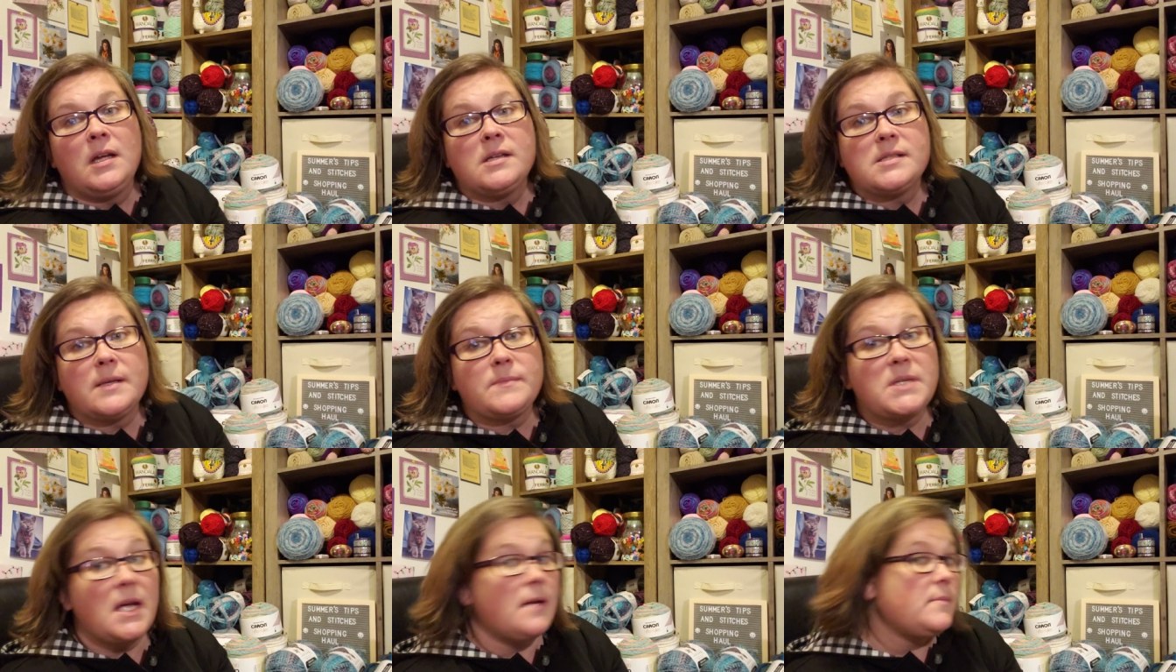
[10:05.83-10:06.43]

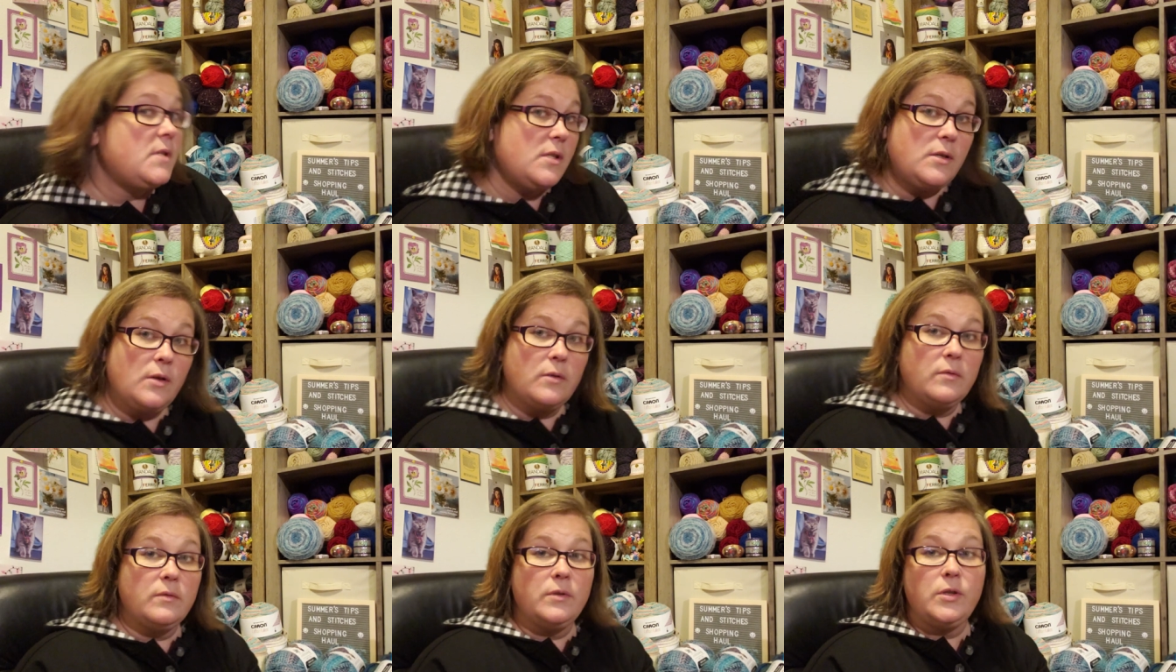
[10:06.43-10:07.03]
sometimes, you
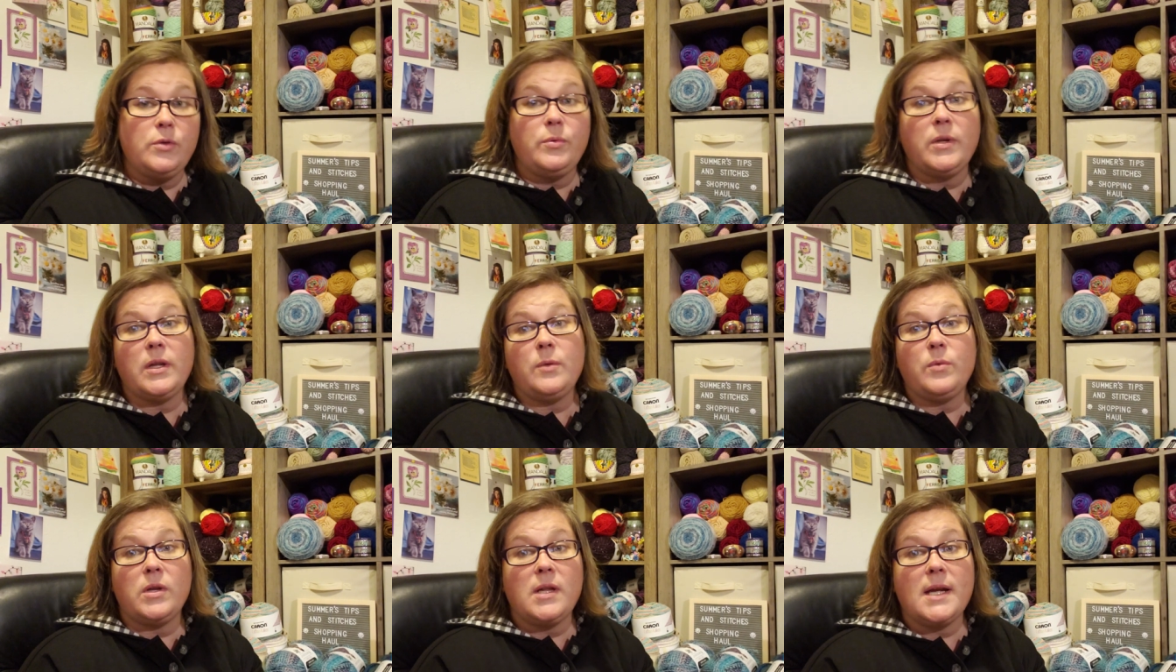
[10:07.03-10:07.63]
know, you
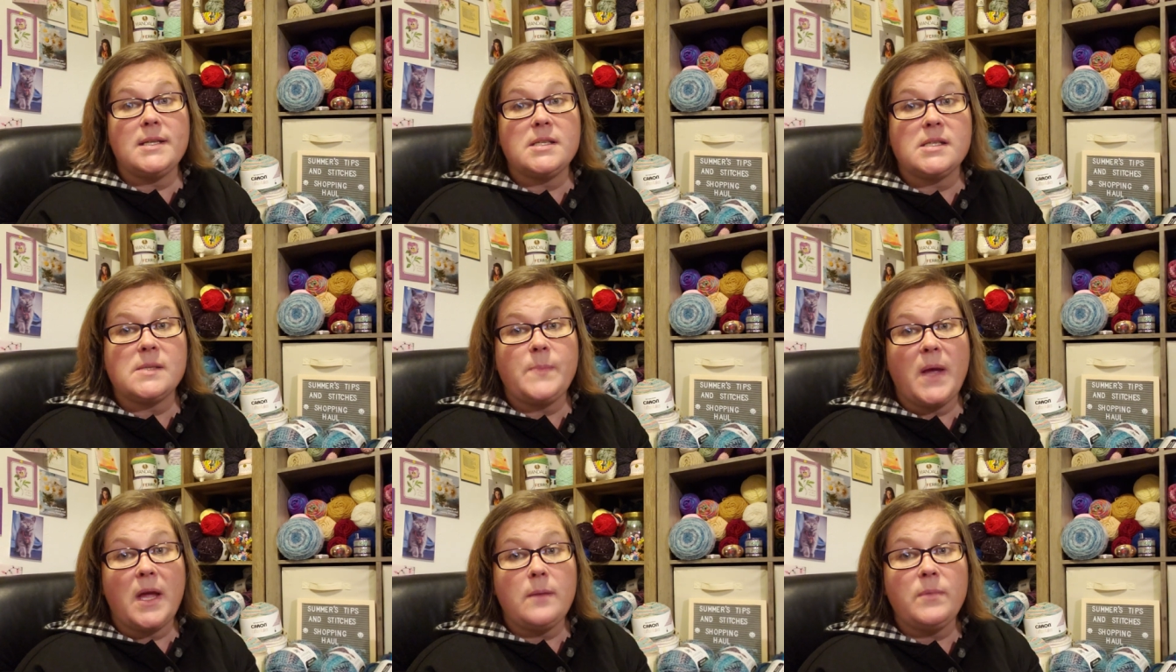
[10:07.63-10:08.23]
really would like to
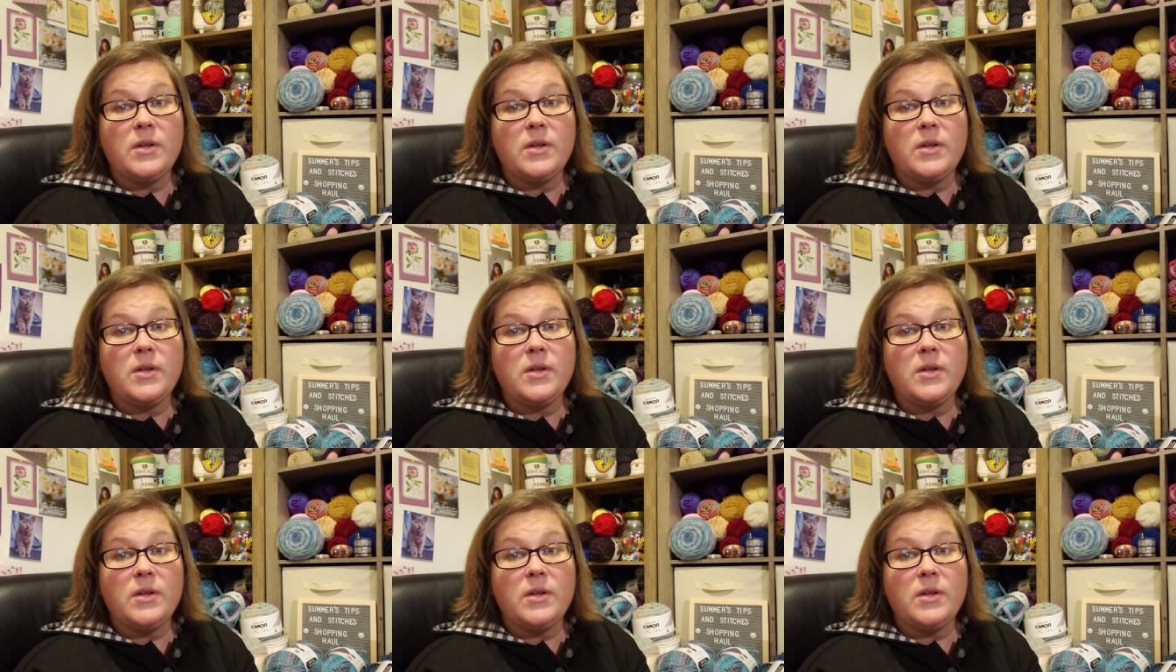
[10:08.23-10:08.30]
spend,